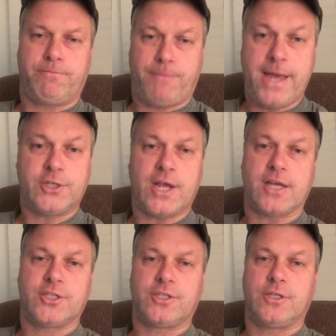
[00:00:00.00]

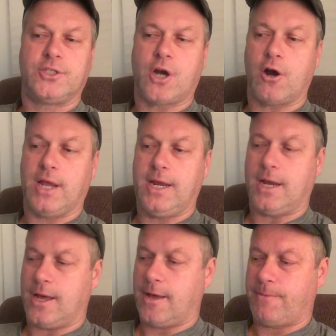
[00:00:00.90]
paychecks
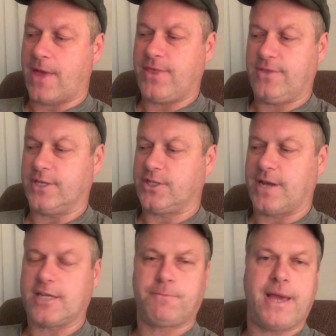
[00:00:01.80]
starting, I think this
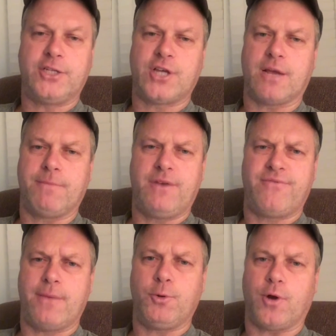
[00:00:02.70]
next paycheck,
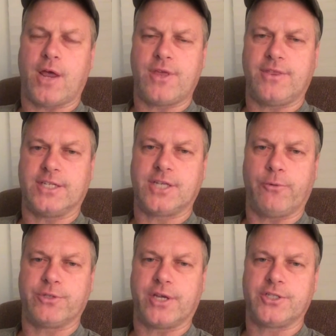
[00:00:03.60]
mid-February, I think they said
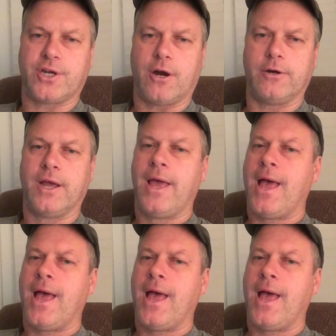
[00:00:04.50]
it was going to start.